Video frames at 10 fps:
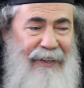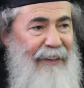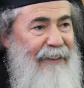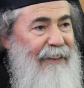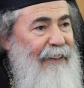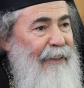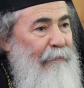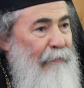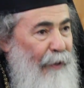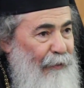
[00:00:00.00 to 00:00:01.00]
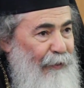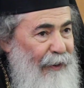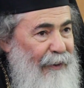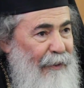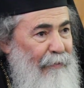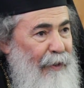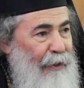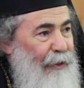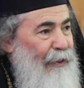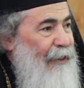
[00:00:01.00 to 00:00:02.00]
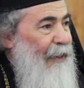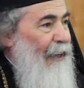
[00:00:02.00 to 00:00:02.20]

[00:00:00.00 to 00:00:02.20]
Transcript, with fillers: and uh, perfect because